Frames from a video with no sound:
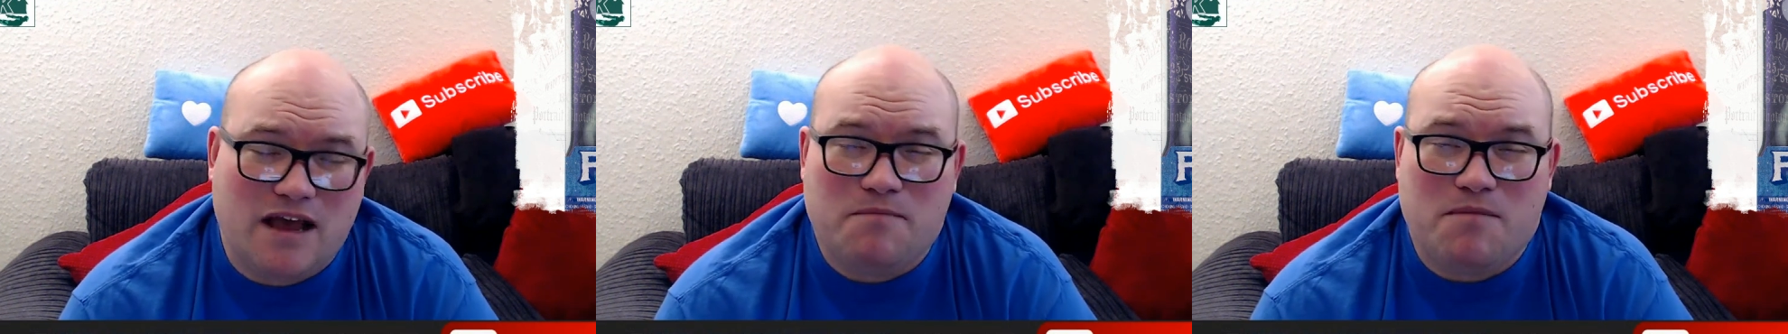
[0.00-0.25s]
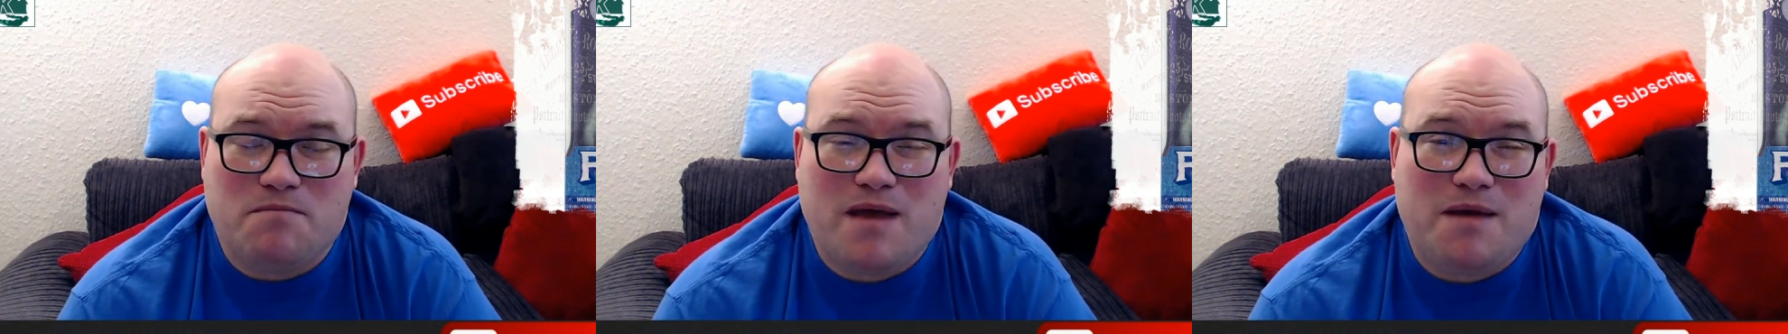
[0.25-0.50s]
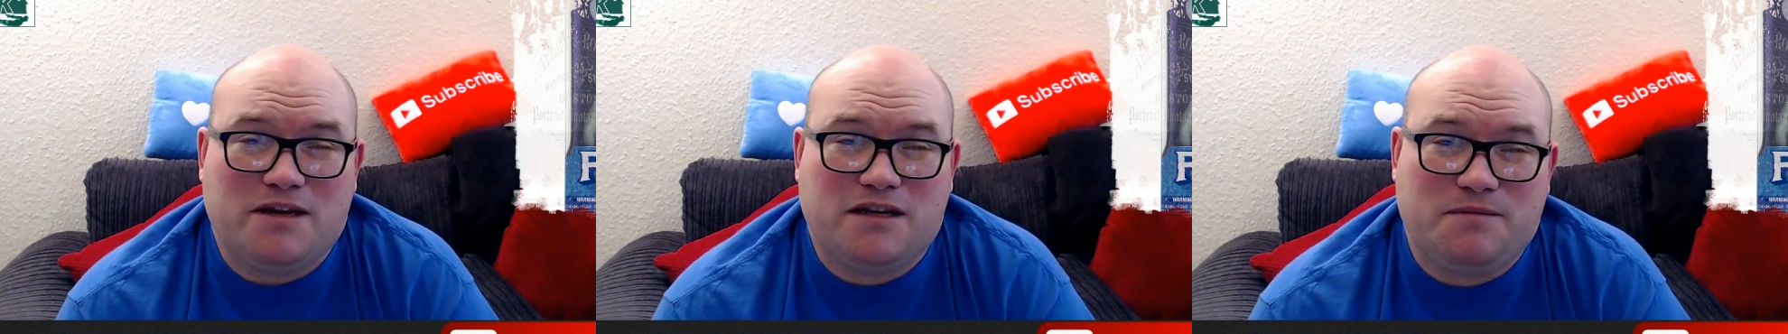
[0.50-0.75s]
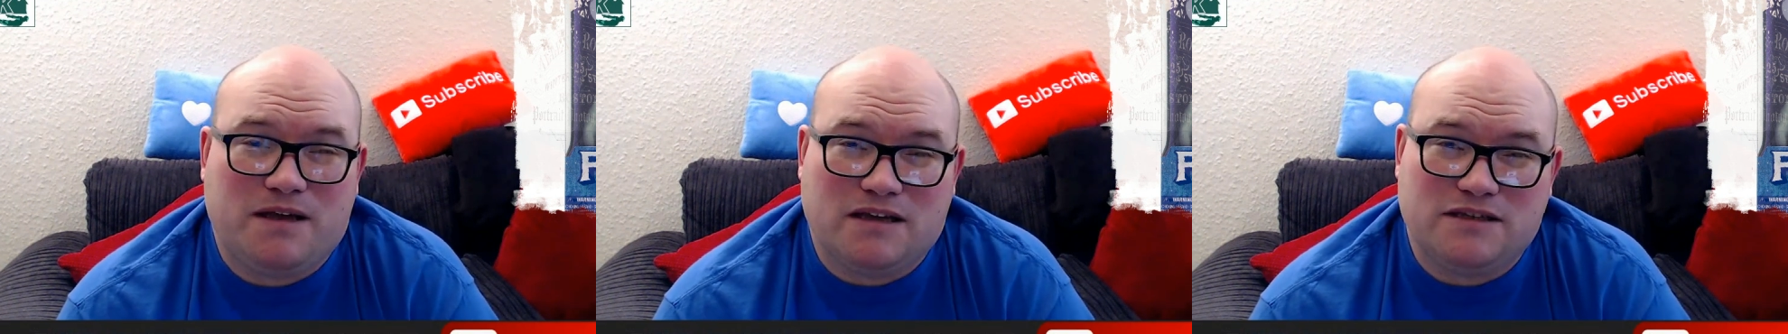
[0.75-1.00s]
but maybe just
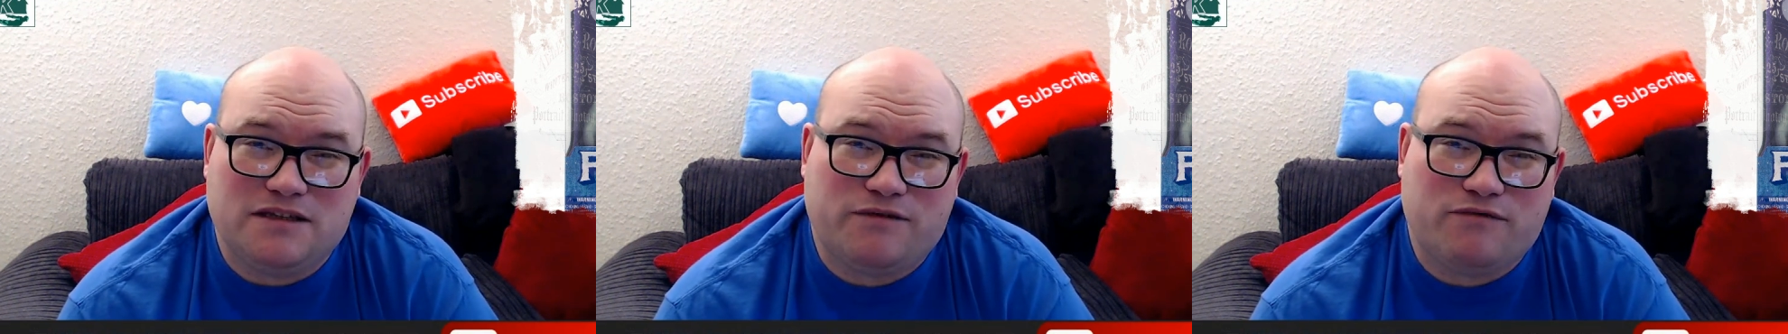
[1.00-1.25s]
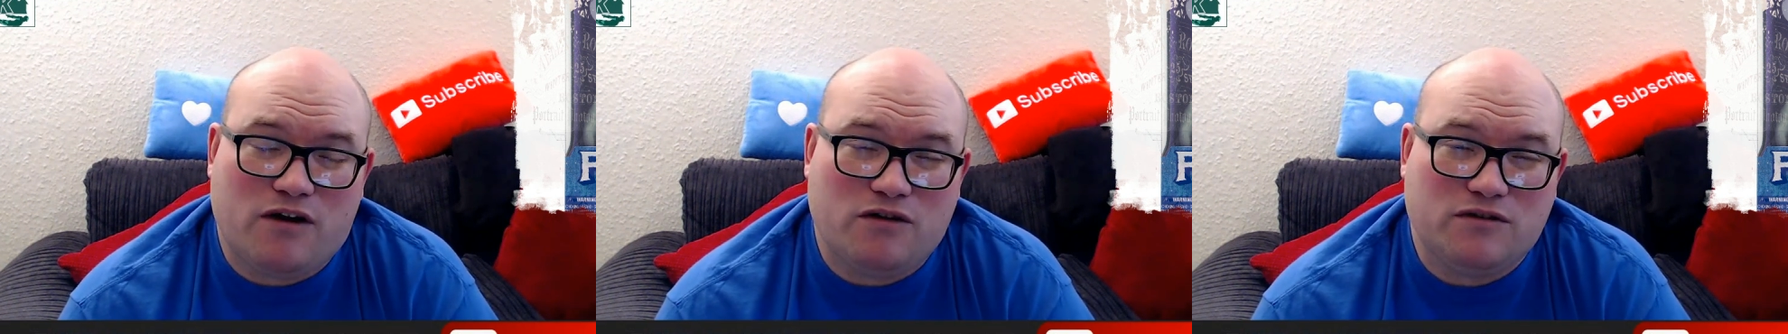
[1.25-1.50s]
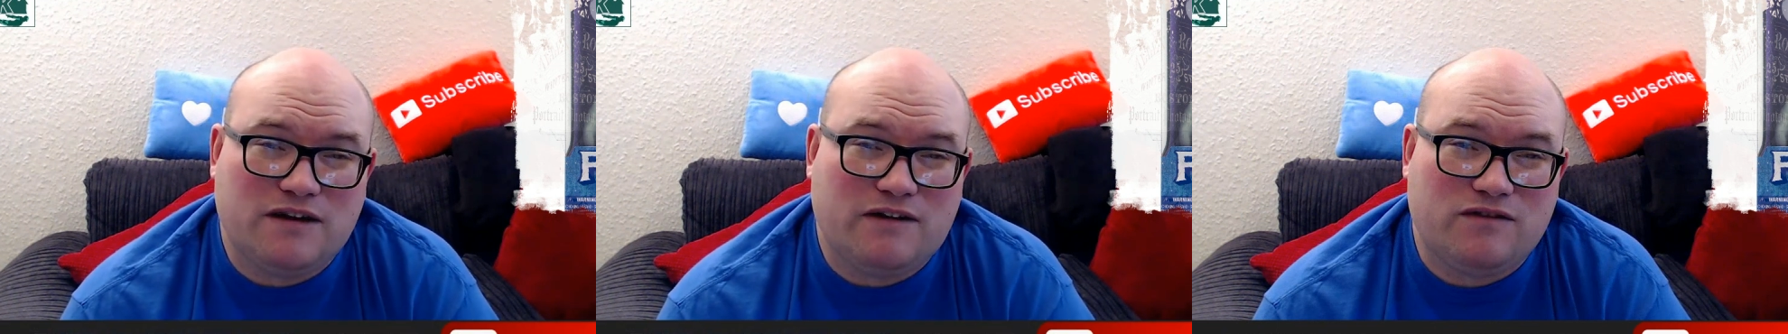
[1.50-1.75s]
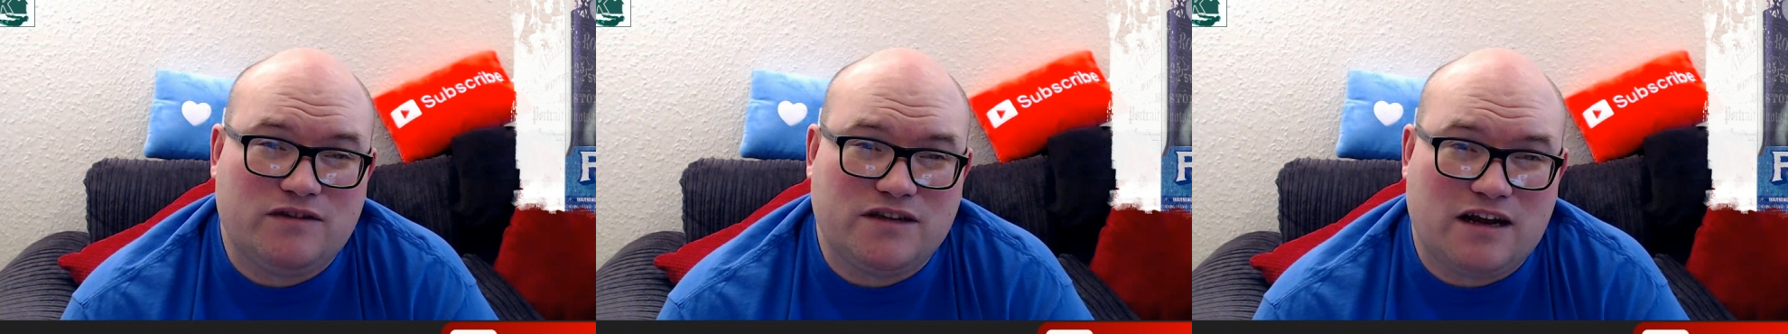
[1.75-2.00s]
because it's Frozen, they've
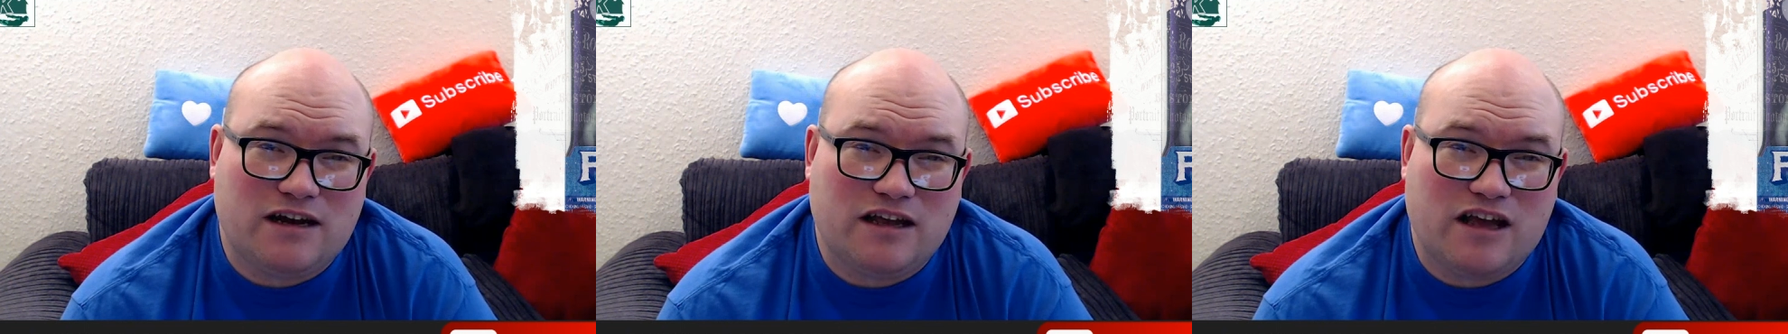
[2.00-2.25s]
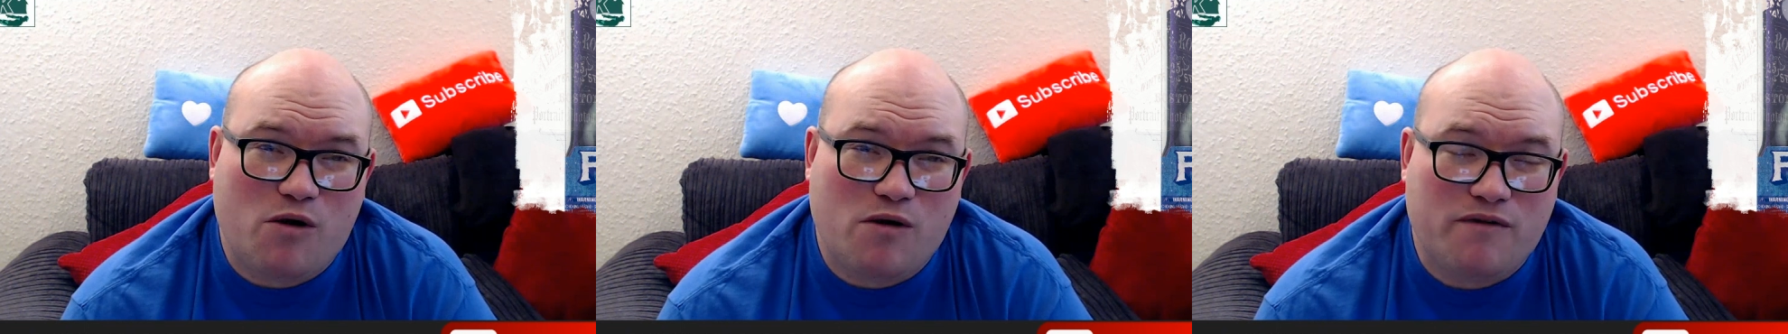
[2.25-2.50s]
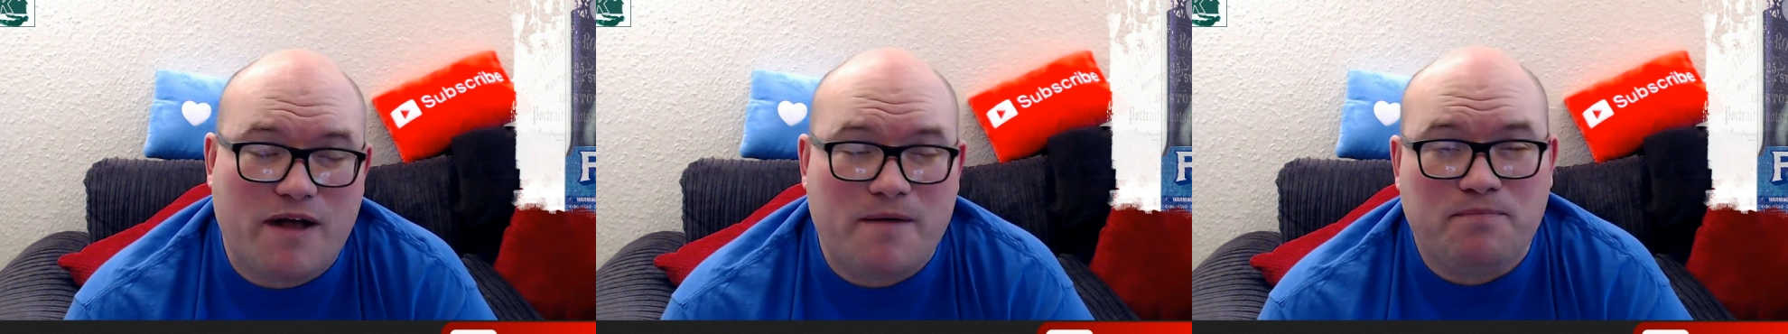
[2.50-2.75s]
decided to go with it.